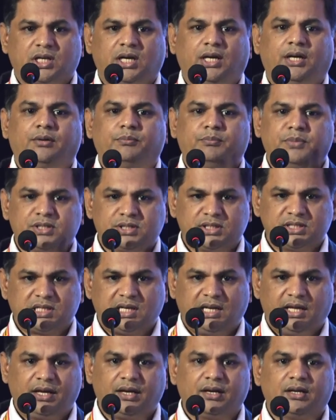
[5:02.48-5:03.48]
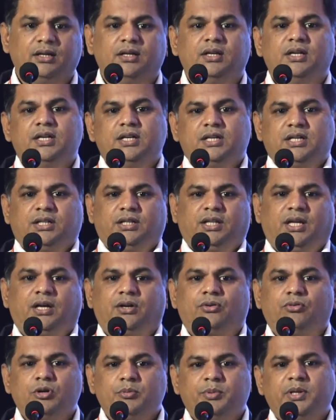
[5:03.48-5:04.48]
and business layer, there
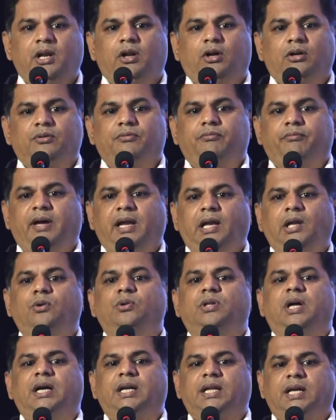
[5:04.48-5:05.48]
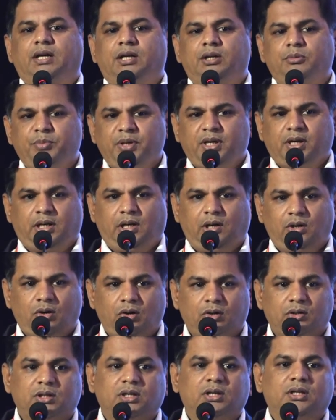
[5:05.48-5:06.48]
would be a lot of value that can be
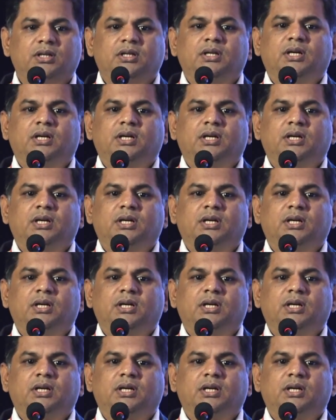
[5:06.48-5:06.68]
unlocked